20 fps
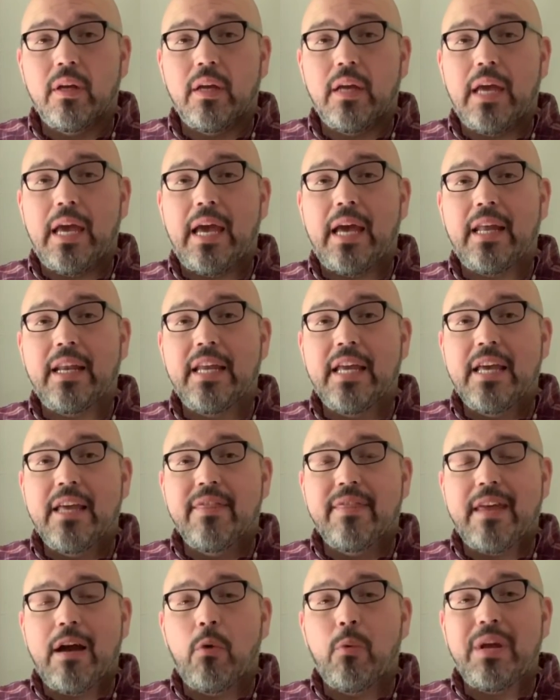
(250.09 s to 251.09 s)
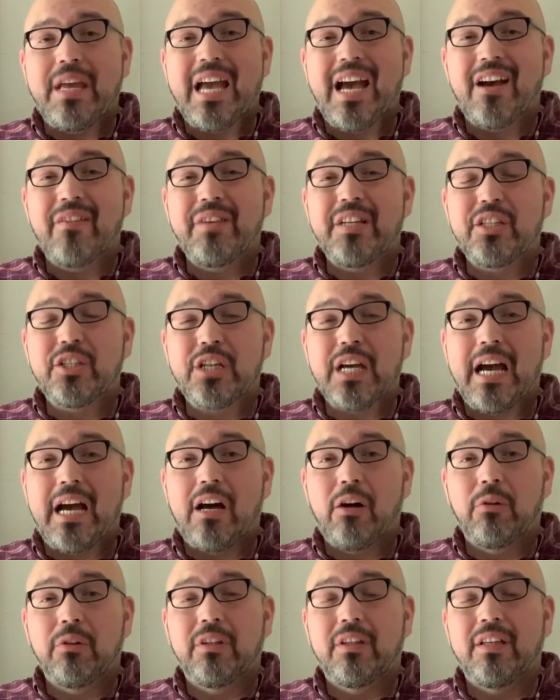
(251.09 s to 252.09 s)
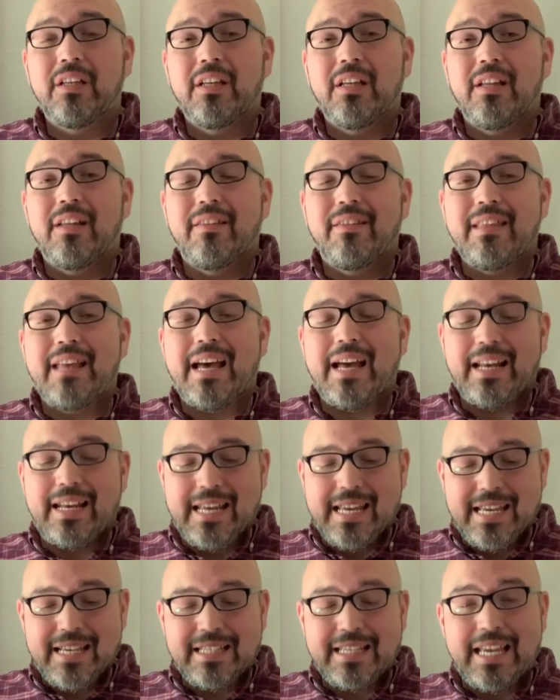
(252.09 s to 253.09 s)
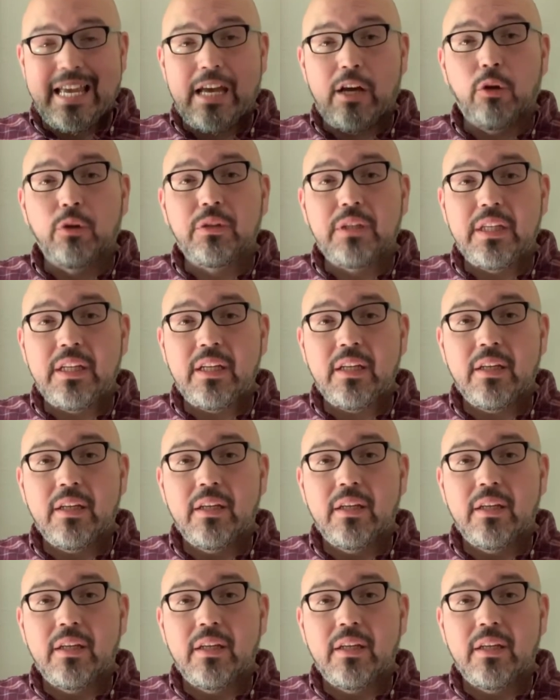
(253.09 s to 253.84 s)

and that we have a child that is healthy,